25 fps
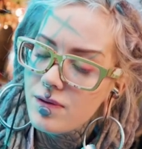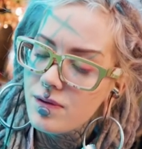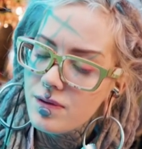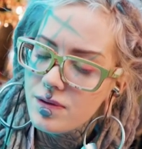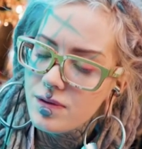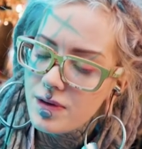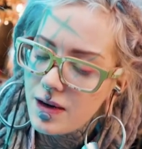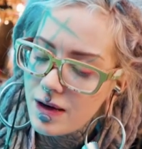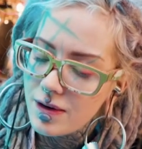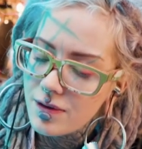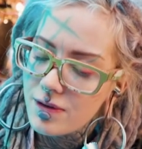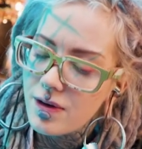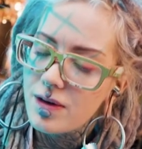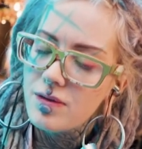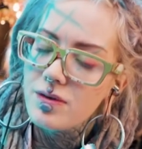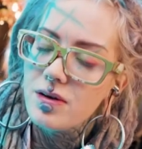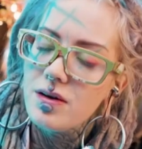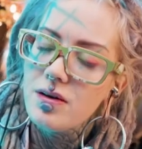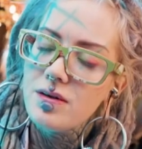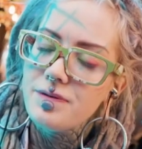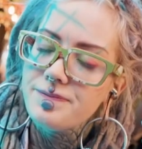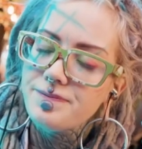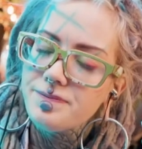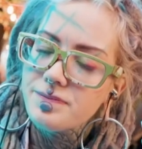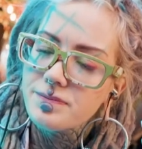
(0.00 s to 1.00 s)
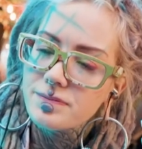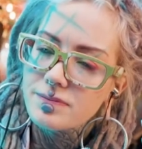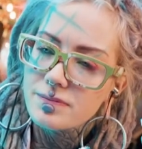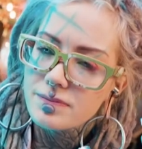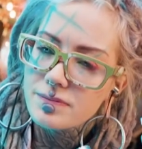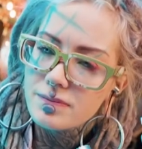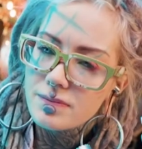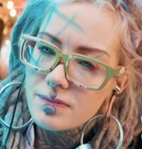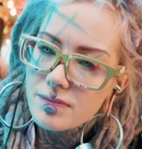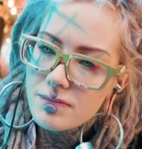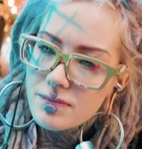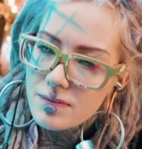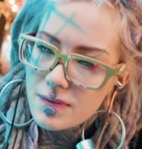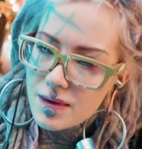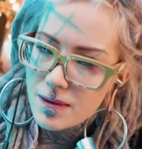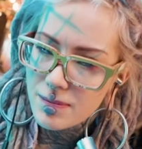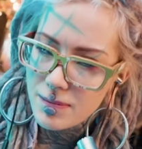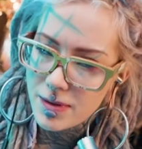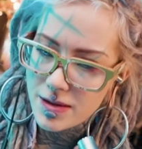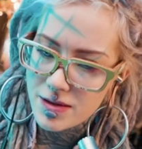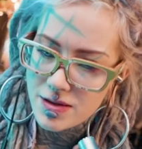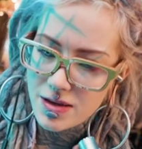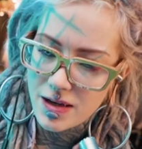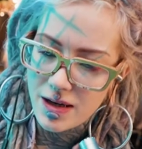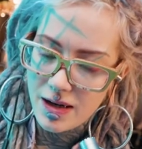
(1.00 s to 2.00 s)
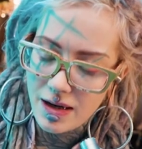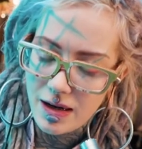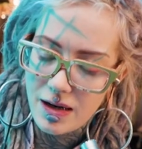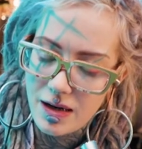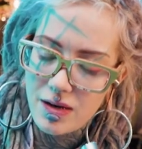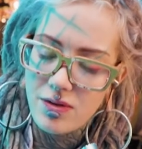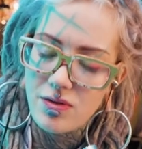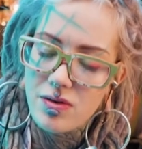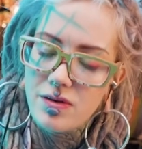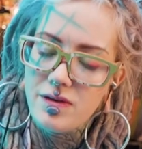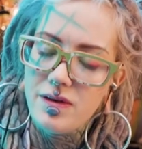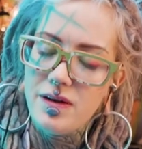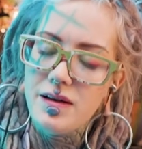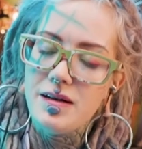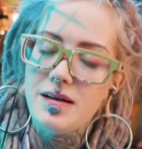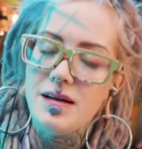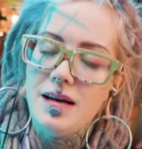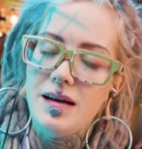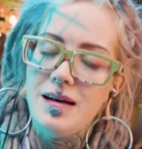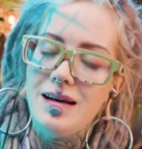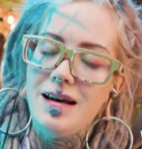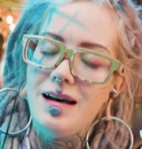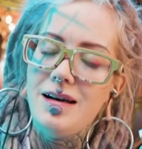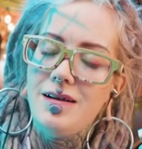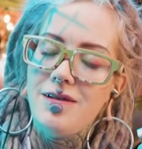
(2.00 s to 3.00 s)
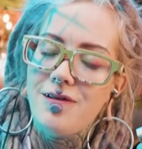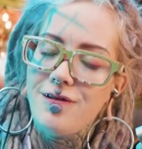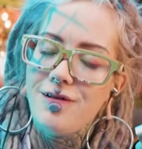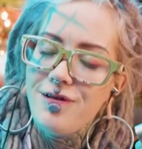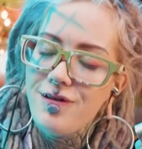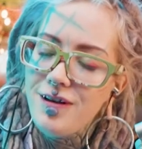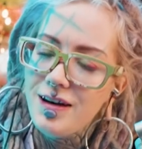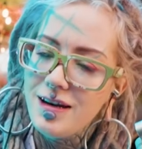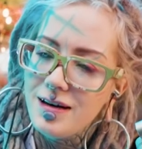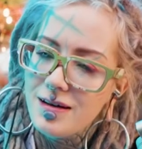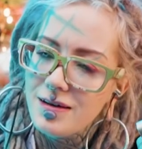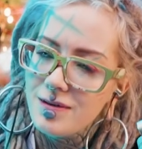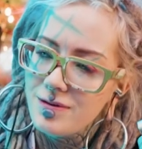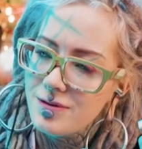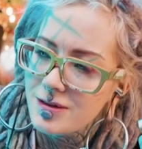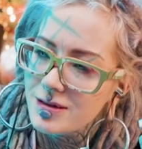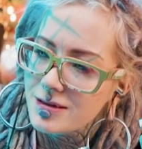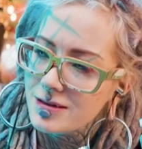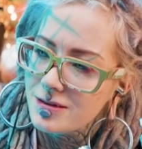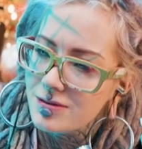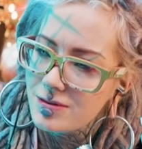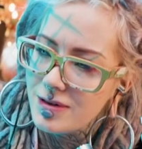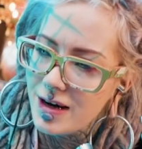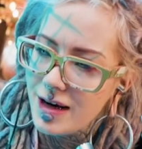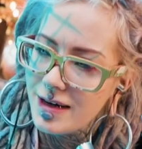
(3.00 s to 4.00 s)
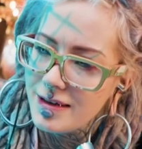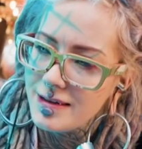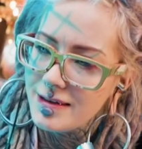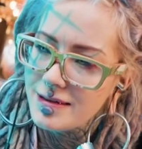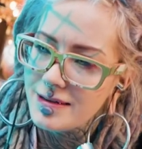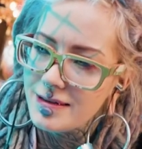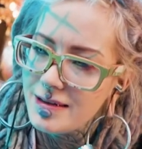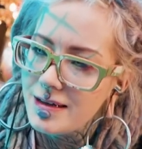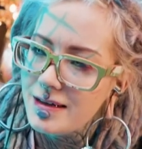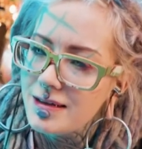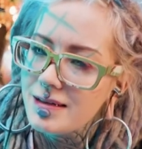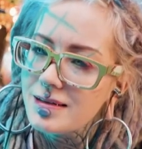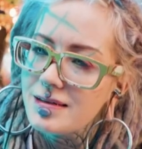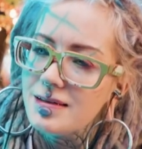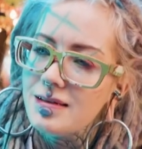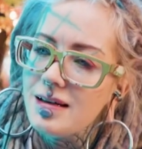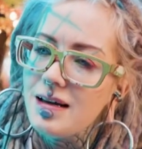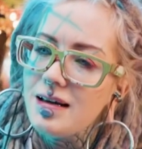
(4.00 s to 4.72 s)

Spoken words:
take very much care of it, that I feed it with the right things.